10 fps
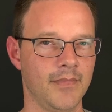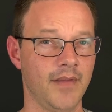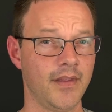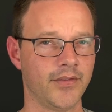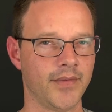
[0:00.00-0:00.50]
In
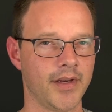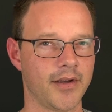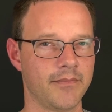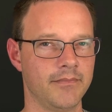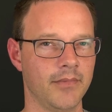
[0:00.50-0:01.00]
this
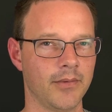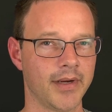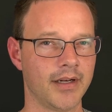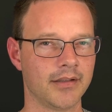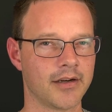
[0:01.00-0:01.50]
video, we're
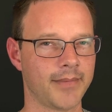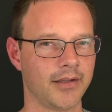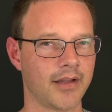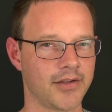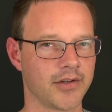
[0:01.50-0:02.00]
going to learn about
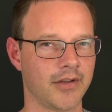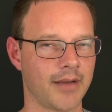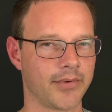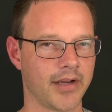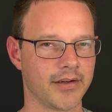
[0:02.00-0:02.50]
logical
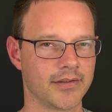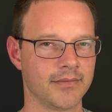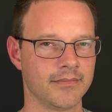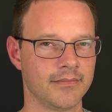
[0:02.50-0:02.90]
operators.